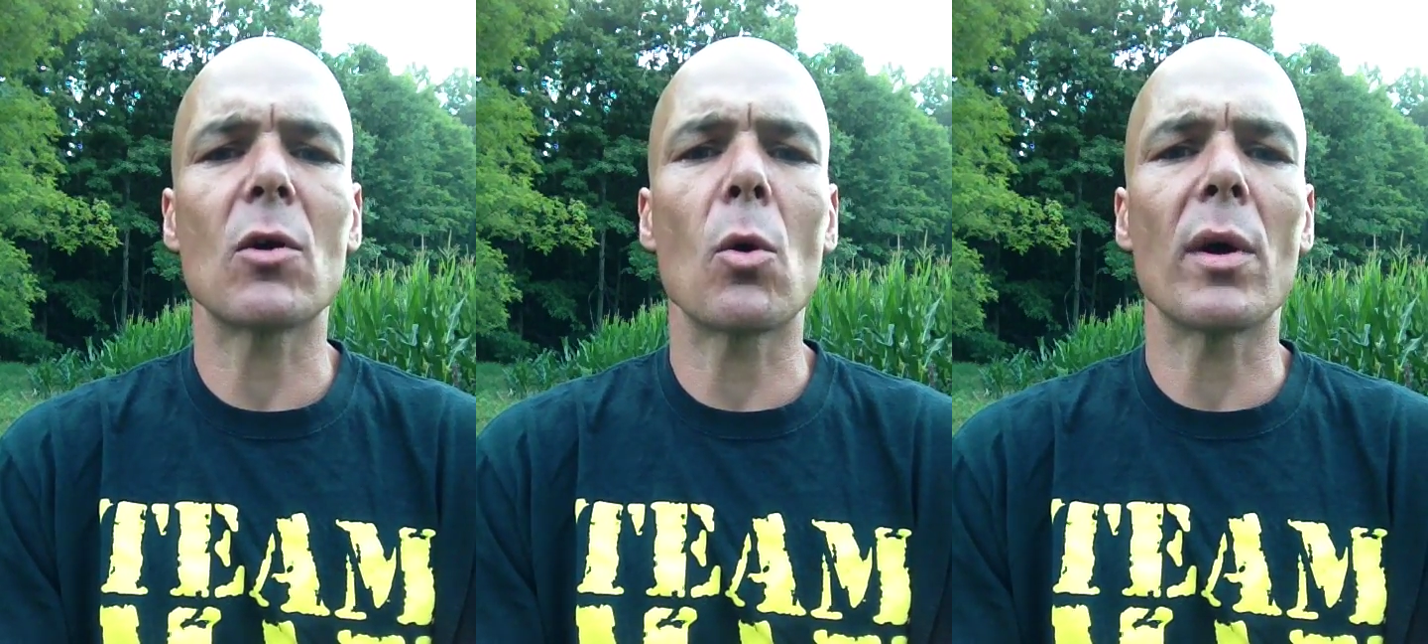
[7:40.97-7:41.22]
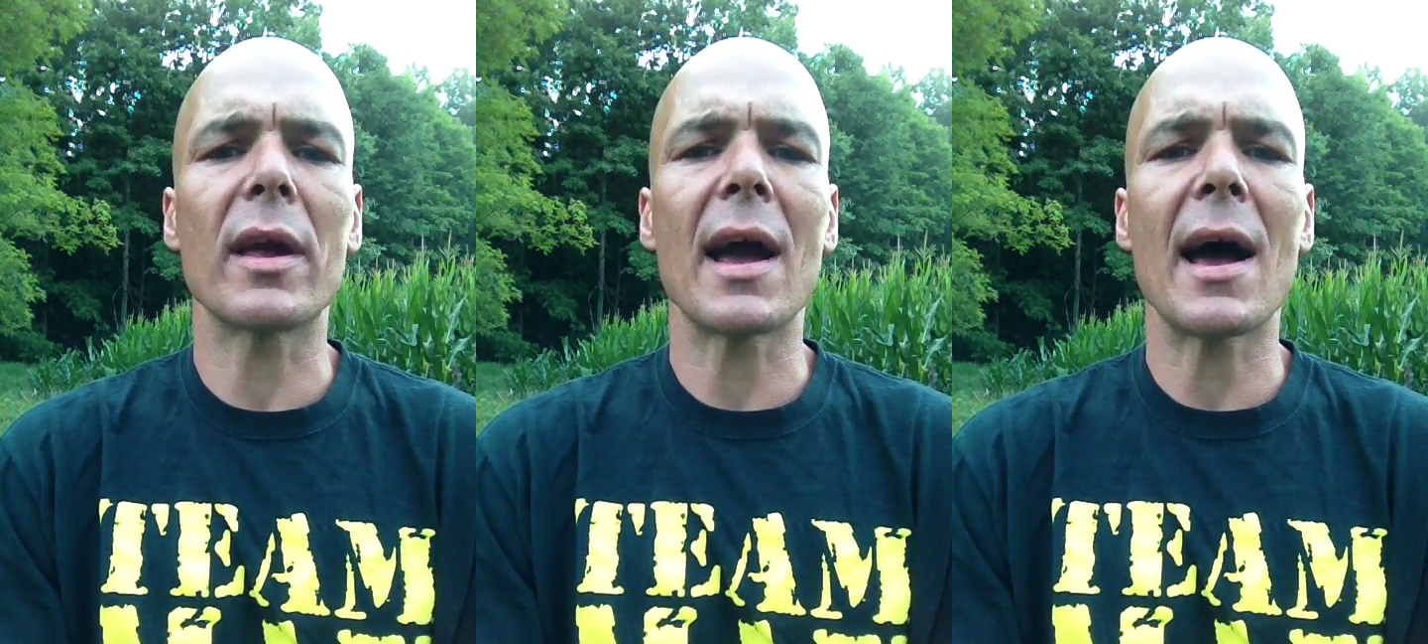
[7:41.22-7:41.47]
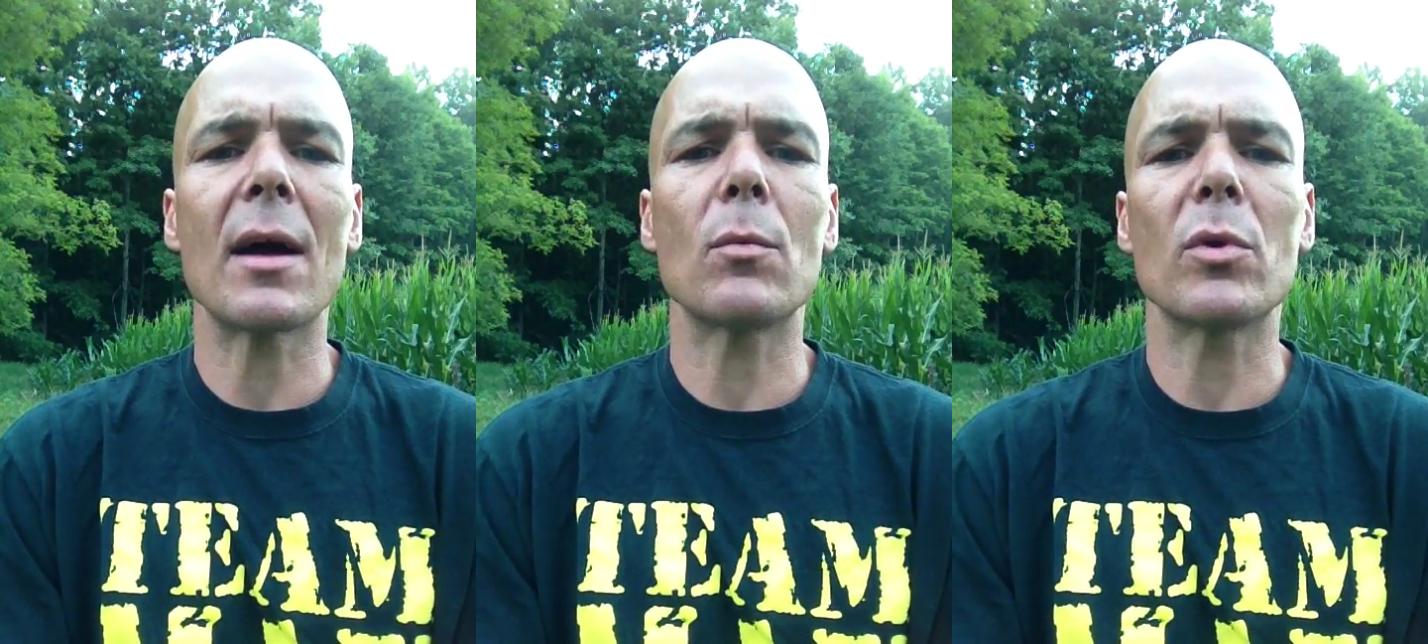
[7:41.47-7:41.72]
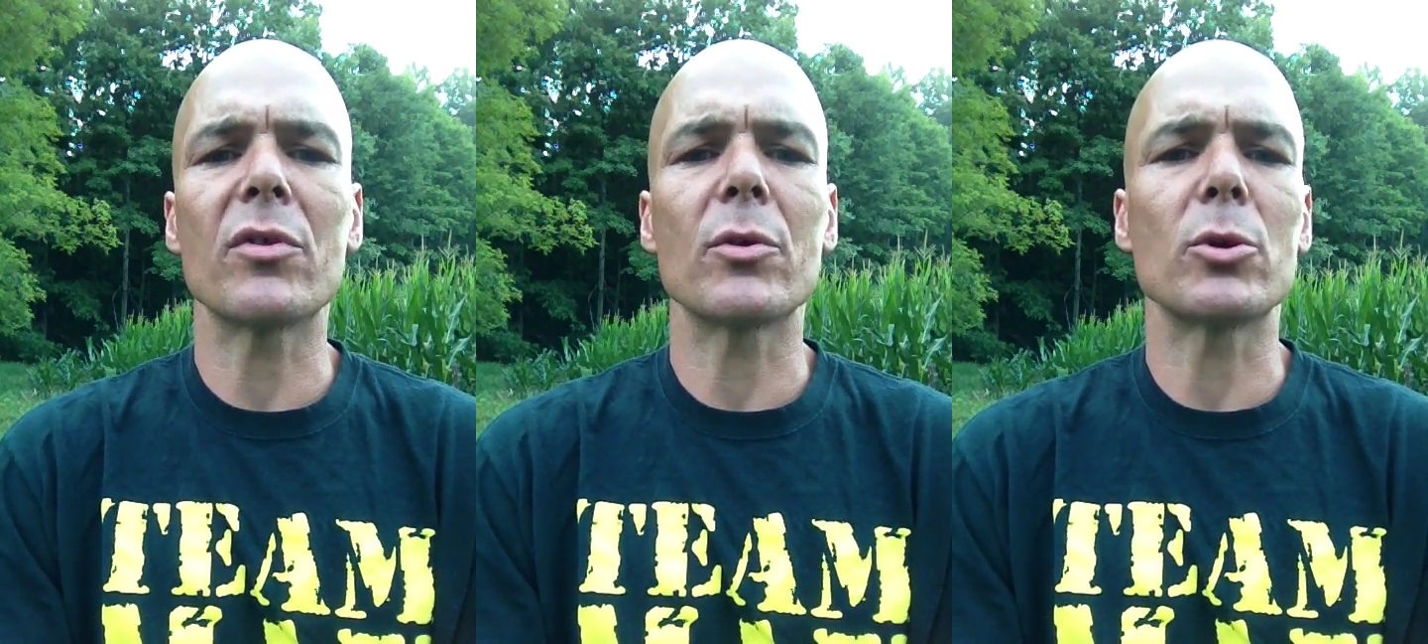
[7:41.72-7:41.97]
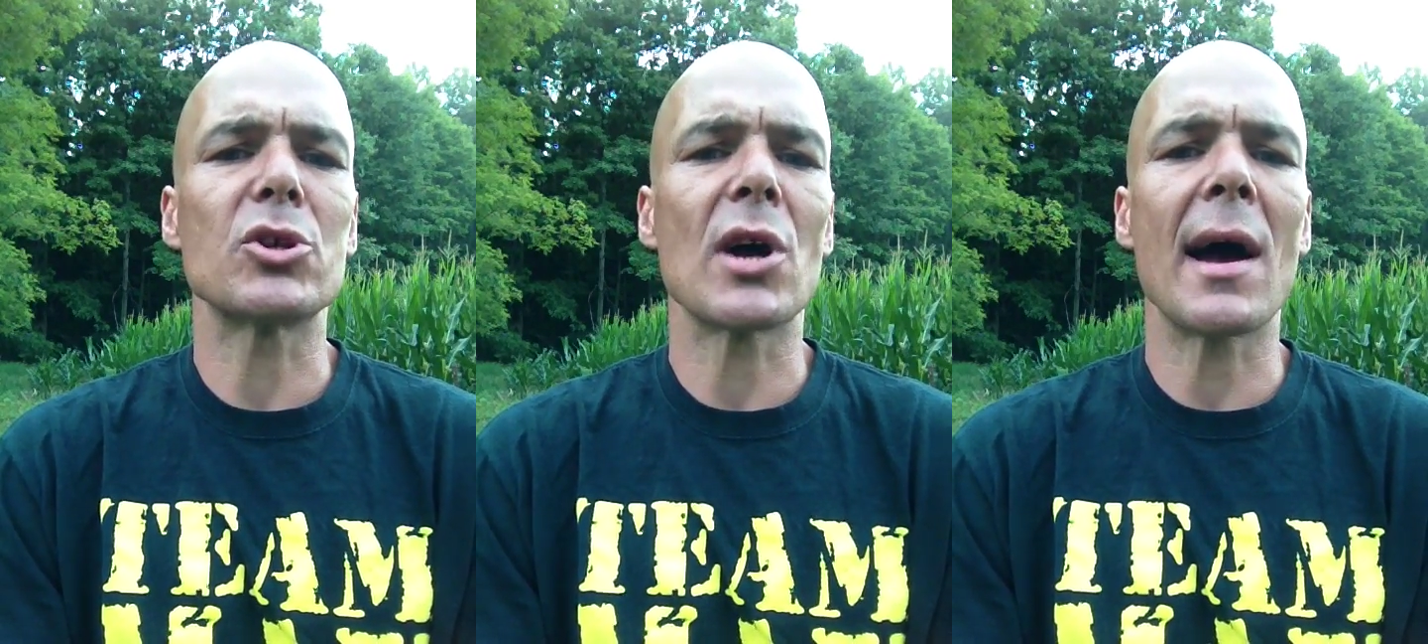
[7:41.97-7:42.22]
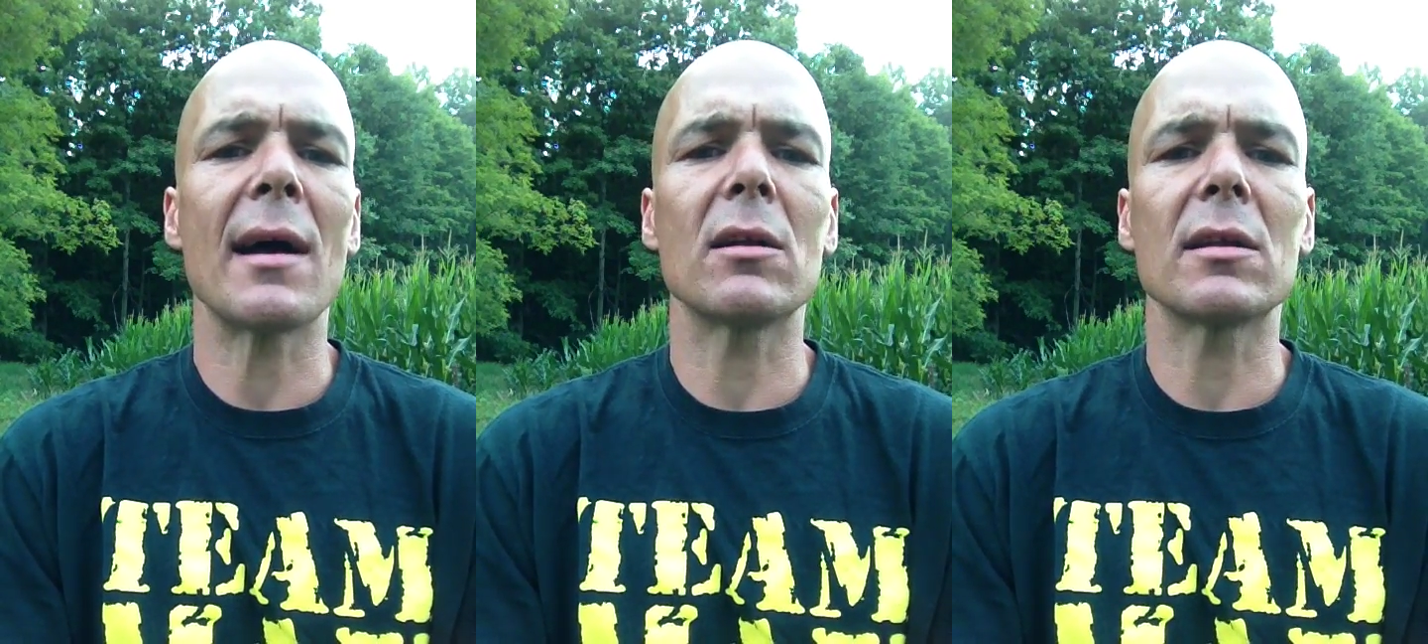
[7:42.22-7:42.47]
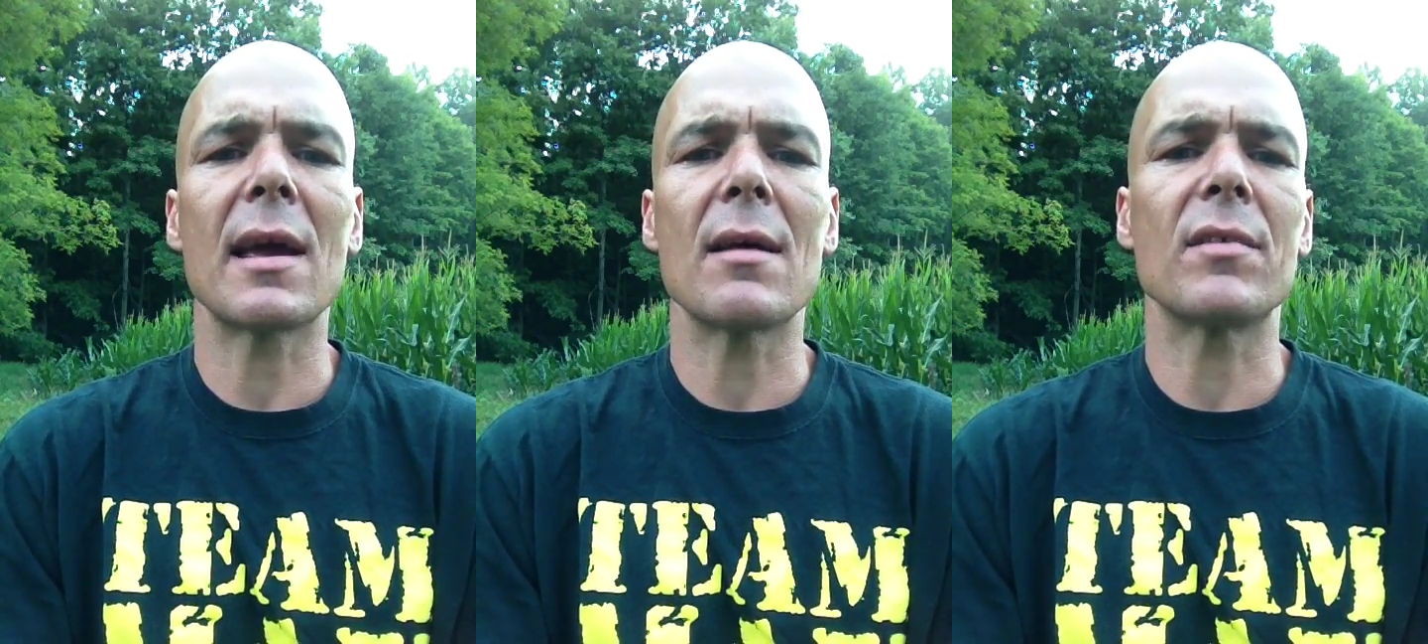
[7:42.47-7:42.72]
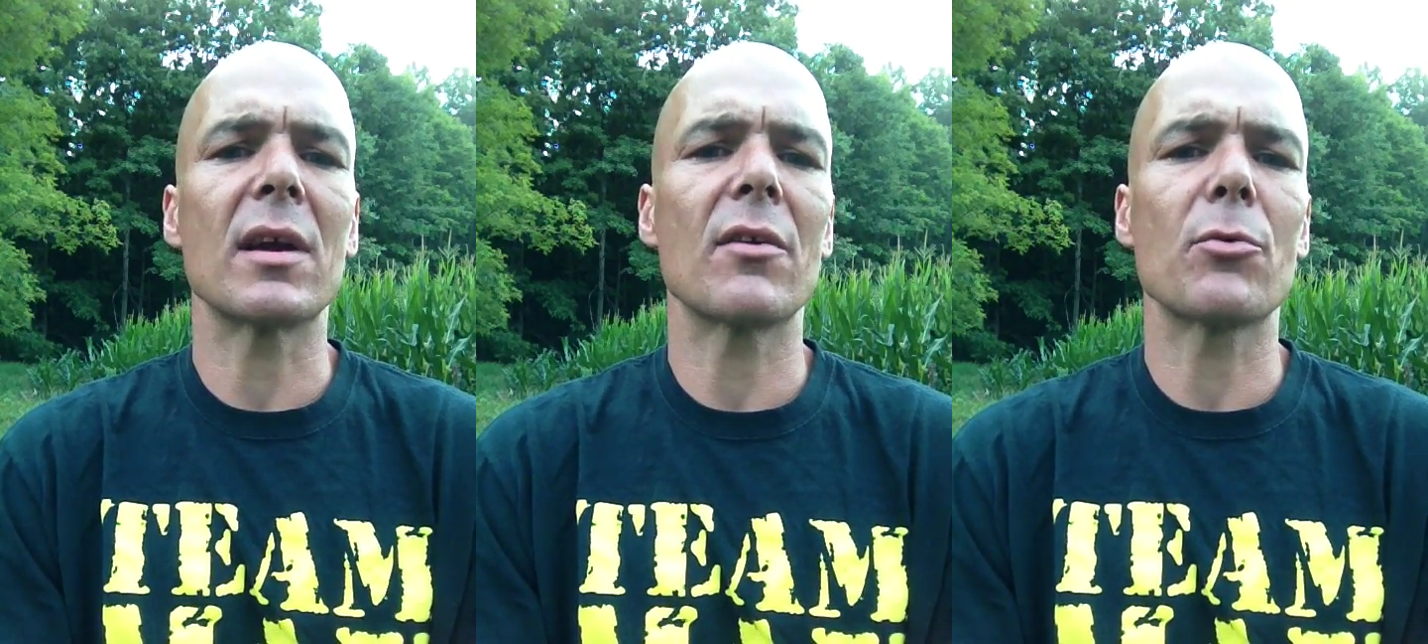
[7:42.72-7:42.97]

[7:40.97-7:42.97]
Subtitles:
going on with their child having a